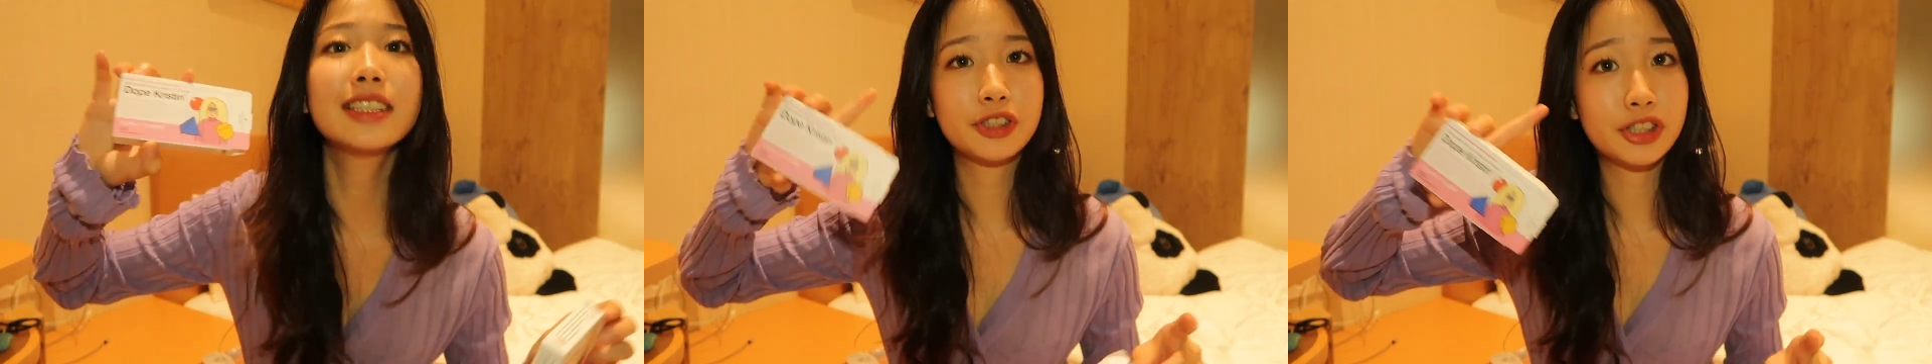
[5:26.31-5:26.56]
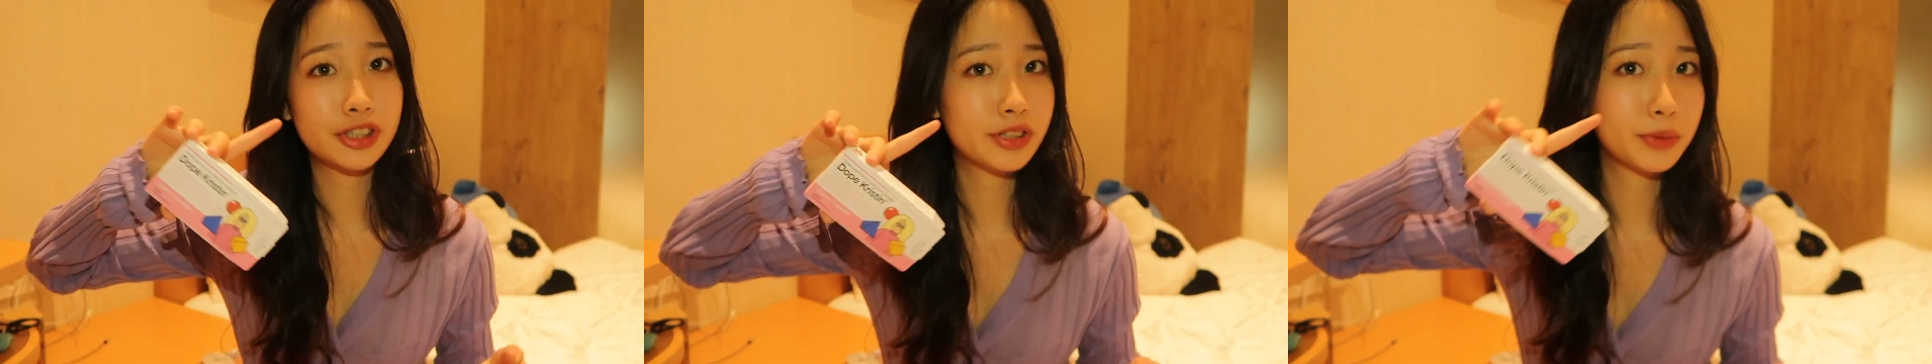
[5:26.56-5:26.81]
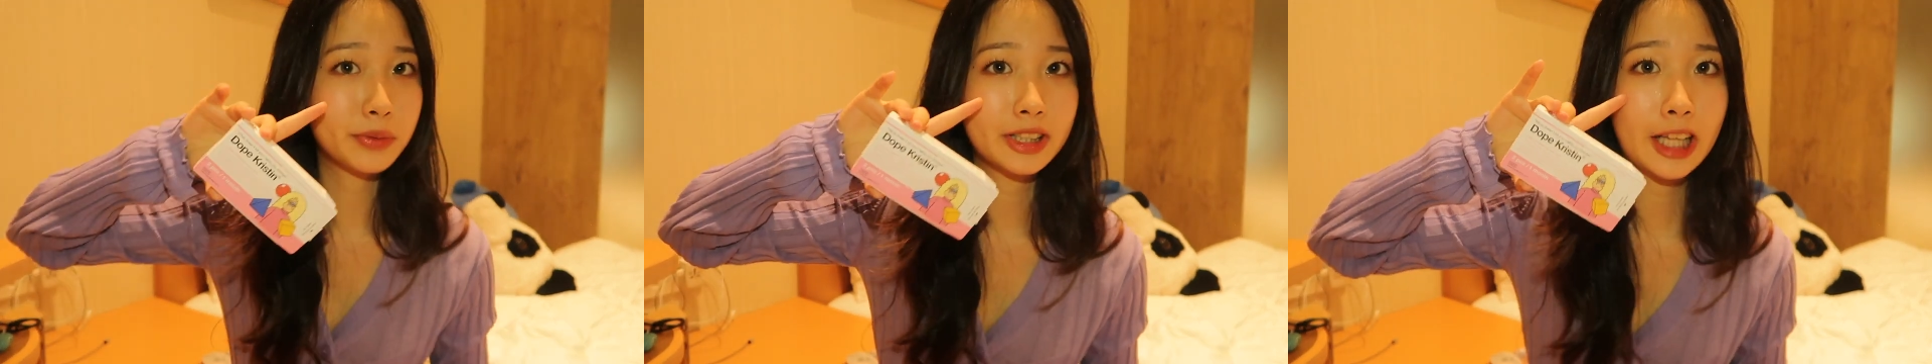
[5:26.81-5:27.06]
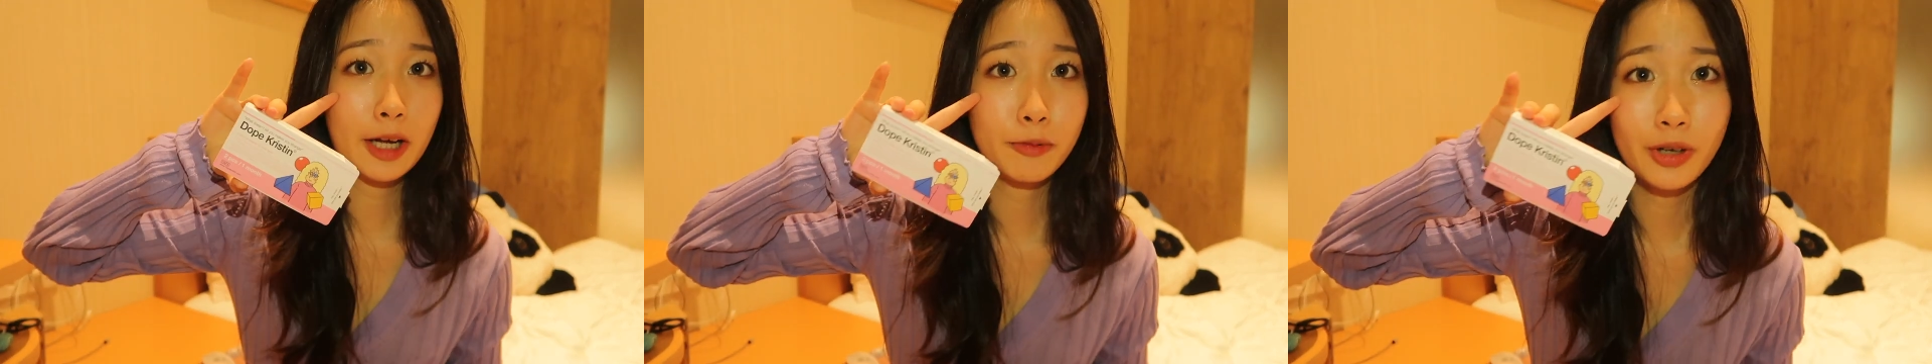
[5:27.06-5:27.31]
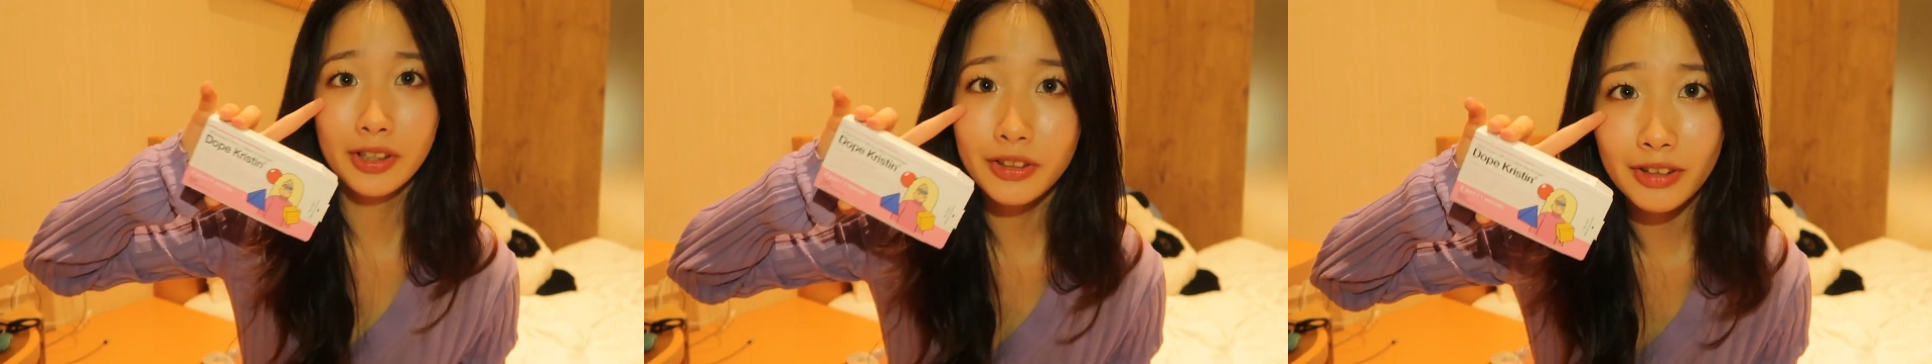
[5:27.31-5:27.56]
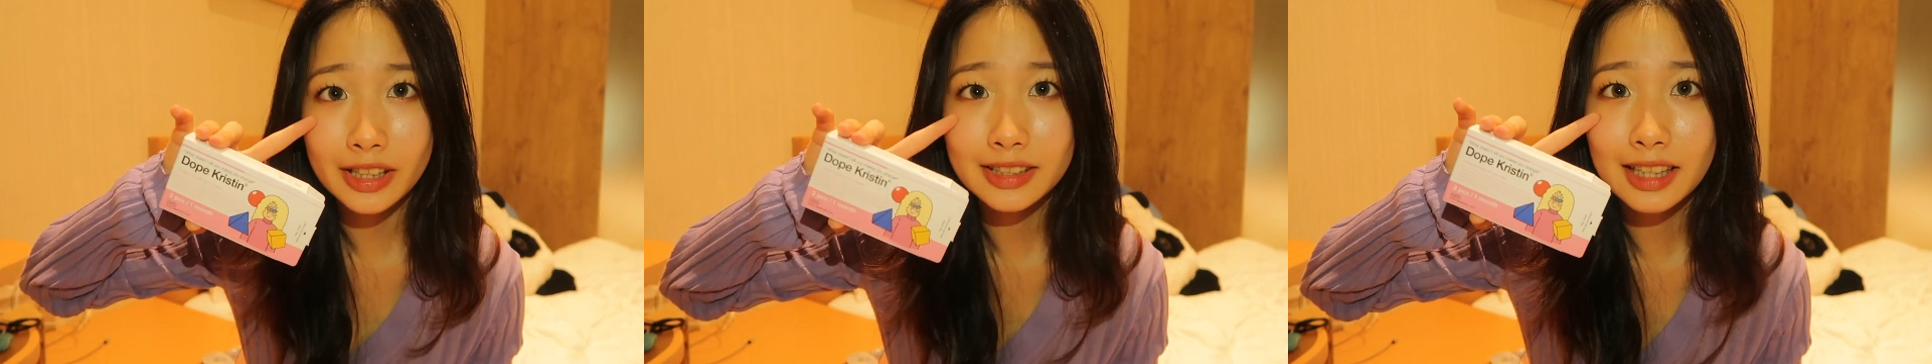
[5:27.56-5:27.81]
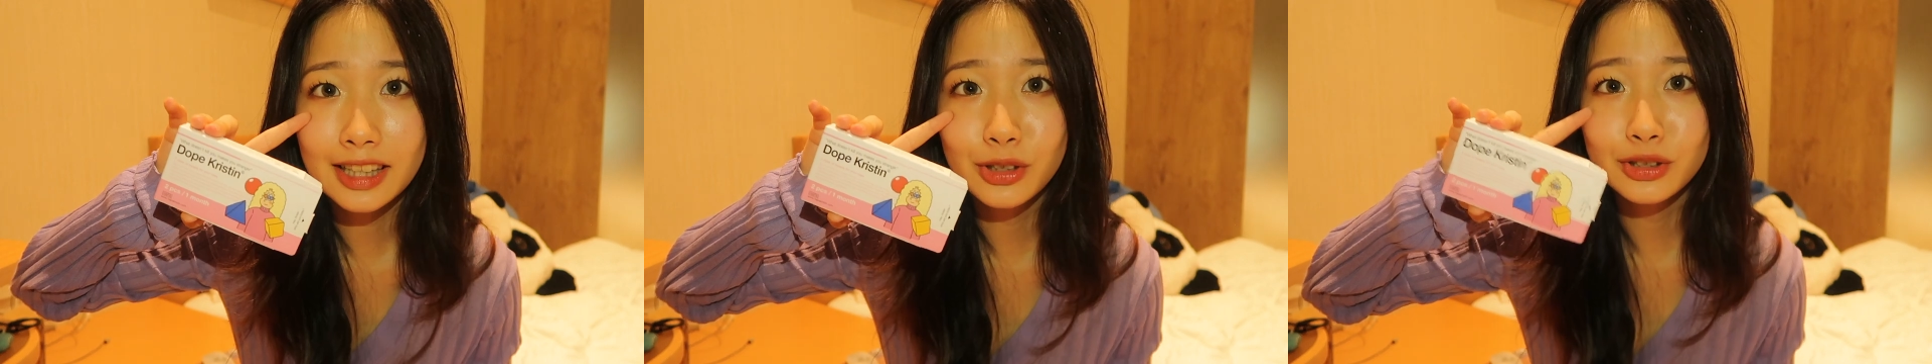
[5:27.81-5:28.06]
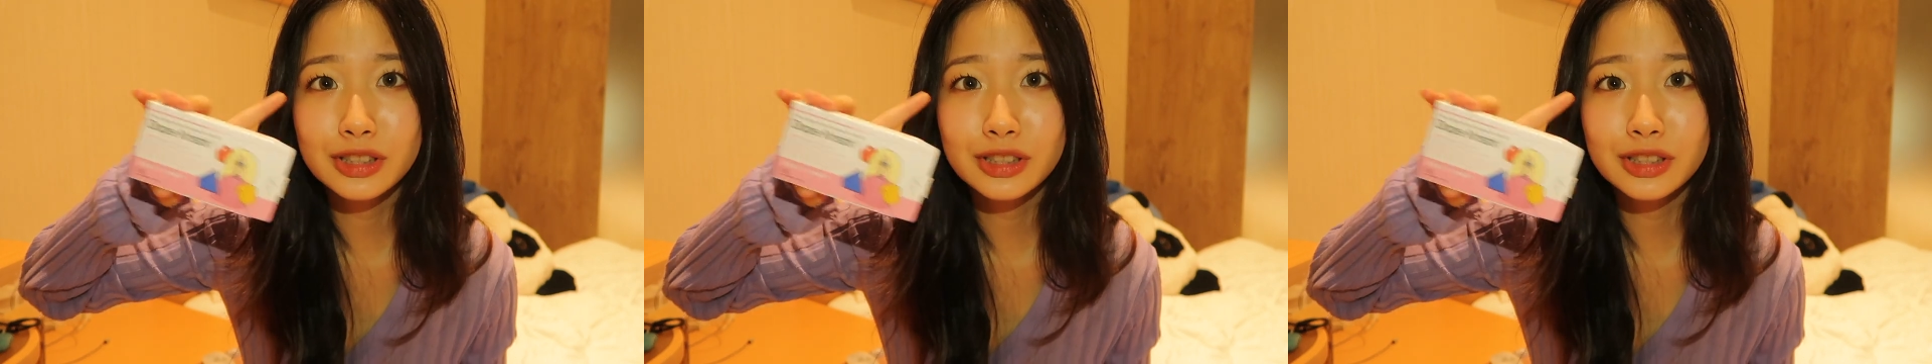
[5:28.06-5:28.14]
which is the one that I'm wearing right now.